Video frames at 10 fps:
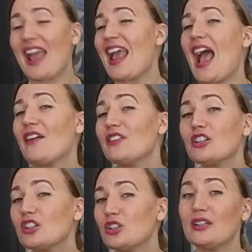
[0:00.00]
I have
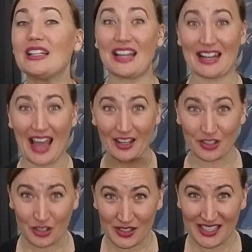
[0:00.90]
included an
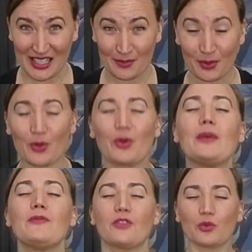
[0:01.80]
exercise
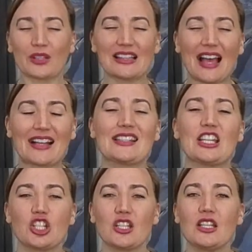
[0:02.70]
program for
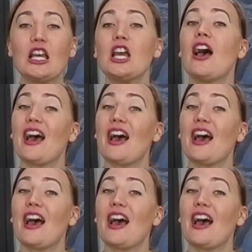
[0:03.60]
relaxation,